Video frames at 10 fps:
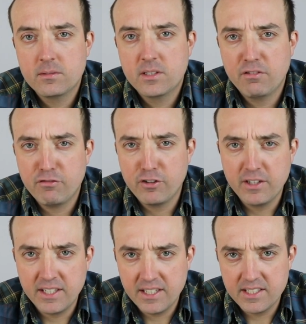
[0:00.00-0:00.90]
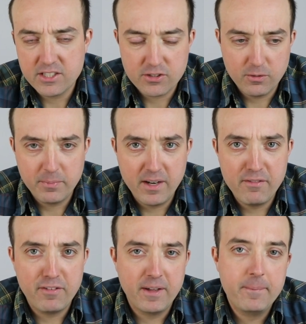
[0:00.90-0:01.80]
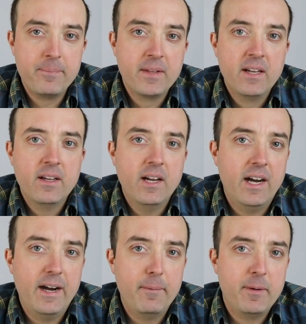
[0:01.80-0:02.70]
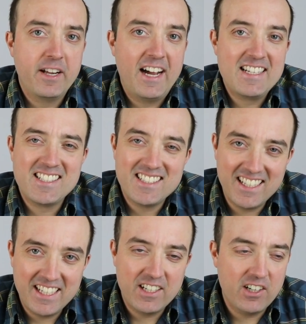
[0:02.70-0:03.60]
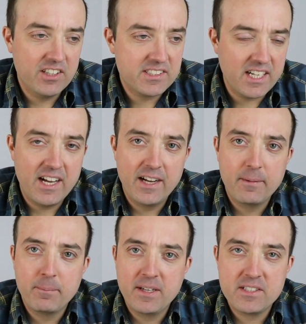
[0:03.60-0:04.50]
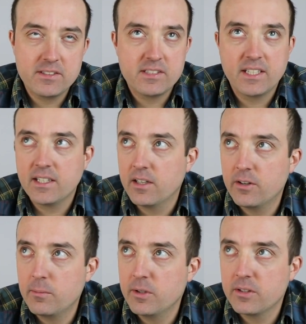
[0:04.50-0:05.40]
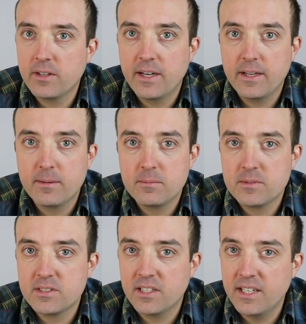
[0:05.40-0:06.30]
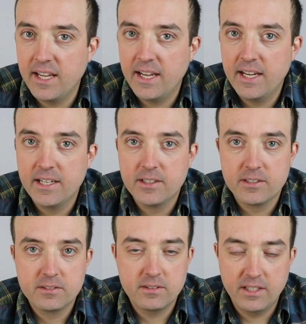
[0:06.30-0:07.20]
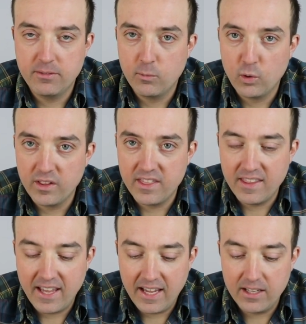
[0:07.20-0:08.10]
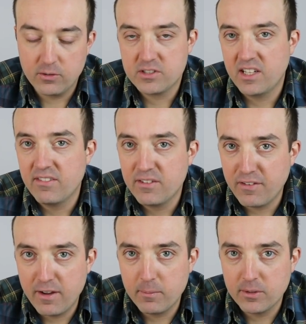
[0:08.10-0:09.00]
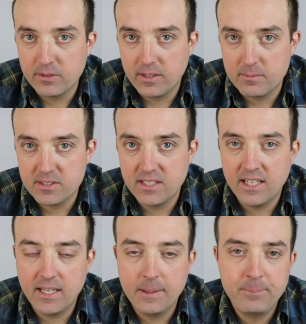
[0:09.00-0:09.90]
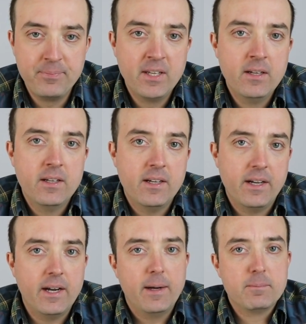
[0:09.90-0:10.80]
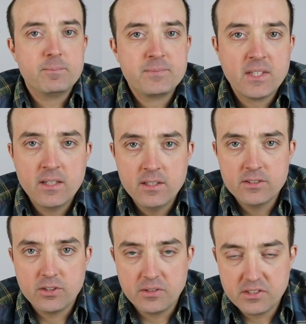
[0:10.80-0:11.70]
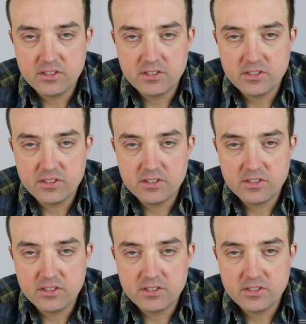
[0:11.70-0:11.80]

confer any additional benefit. But I see all the time patients taking 100 milligrams a day or even more than that, or 75 milligrams a day. So it's